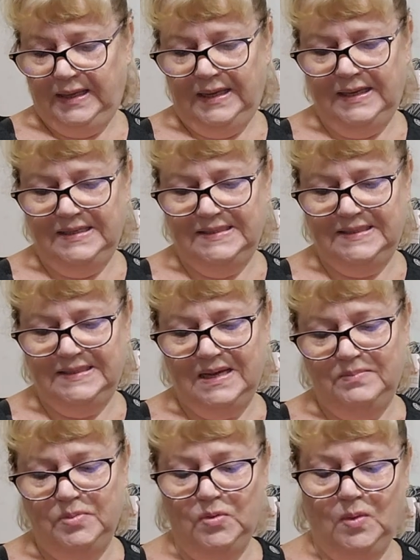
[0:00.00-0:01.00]
It is a
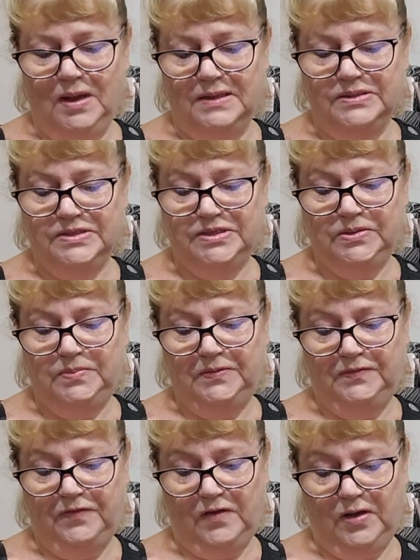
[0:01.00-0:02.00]
number one
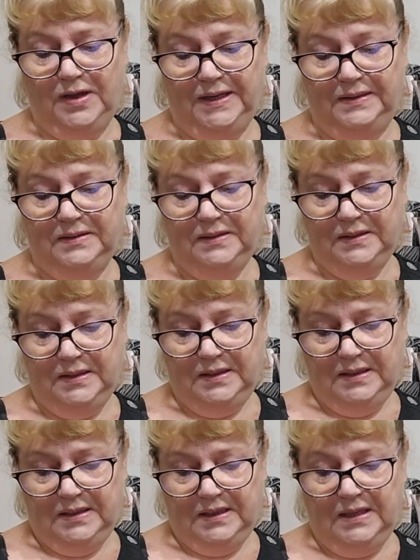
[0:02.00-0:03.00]
super fine
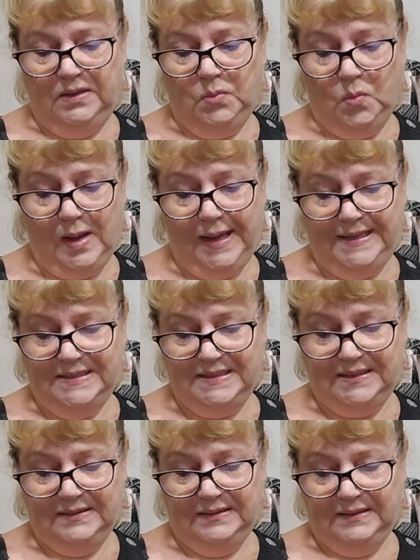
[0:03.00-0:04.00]

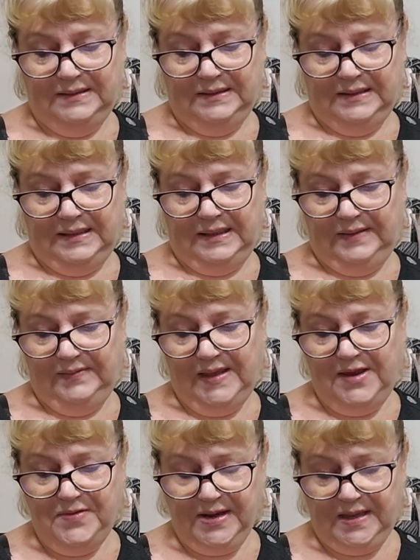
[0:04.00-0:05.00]
weight, and
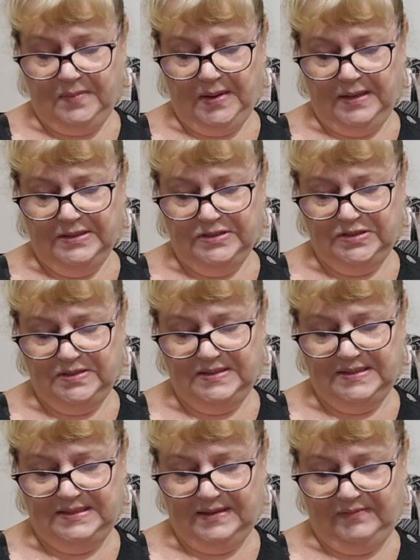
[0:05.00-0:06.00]
they recommend a
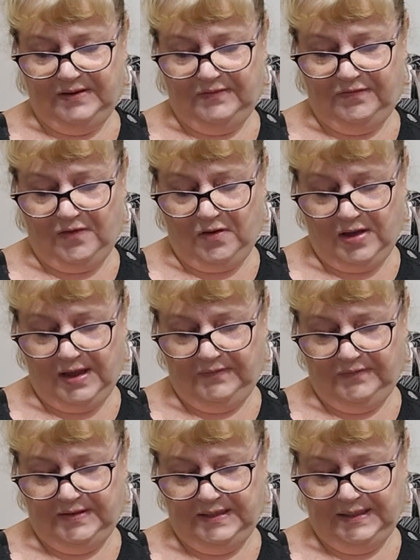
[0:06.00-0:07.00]

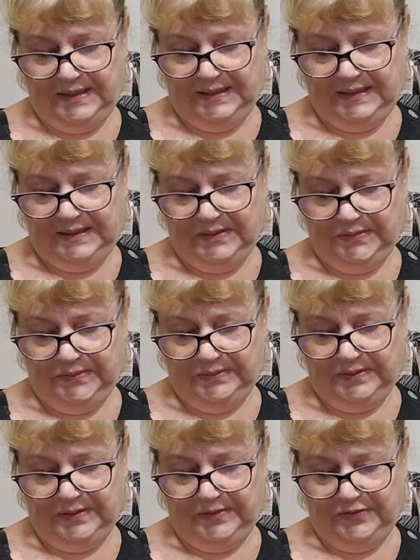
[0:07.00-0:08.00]
275 knitting
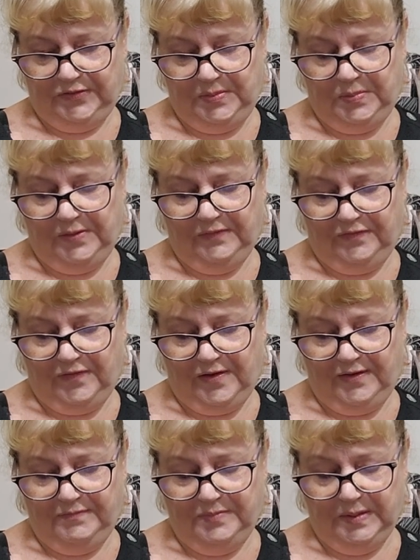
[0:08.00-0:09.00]
needle and a
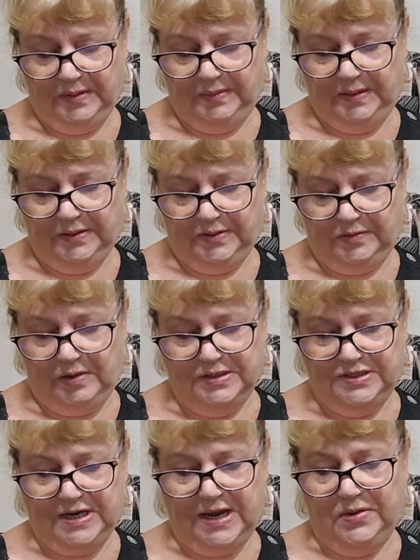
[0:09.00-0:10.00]
3.5 millimeter
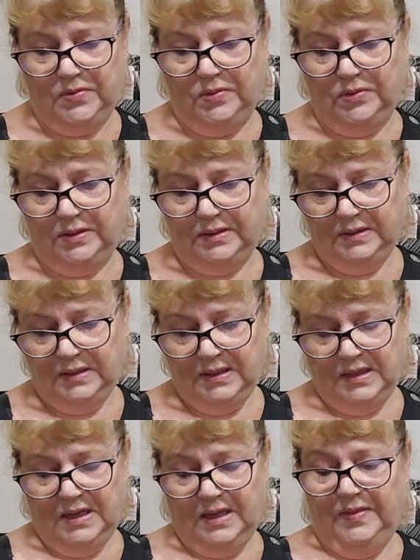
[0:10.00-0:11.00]
crochet hook.
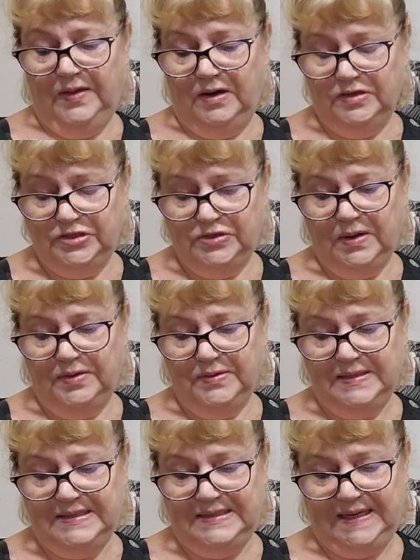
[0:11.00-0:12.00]
And there are
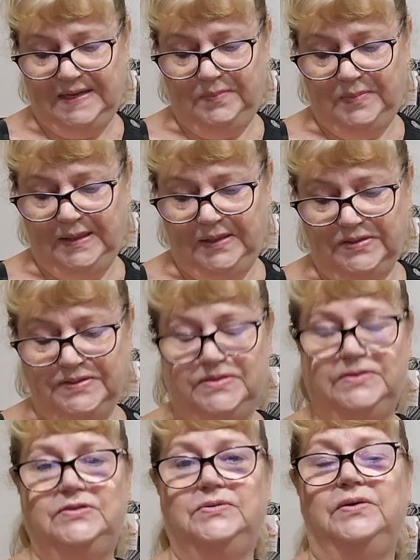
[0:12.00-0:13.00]
210
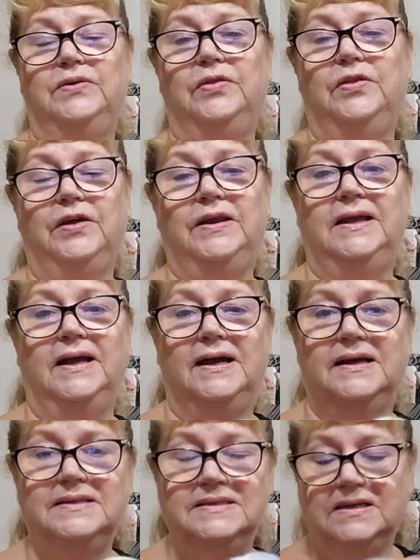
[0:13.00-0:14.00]
meters, 230
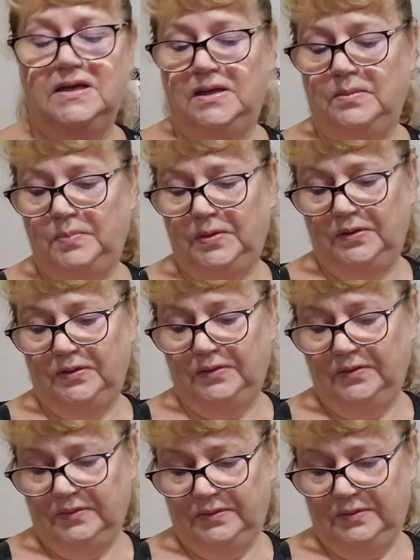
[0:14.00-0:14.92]
yards per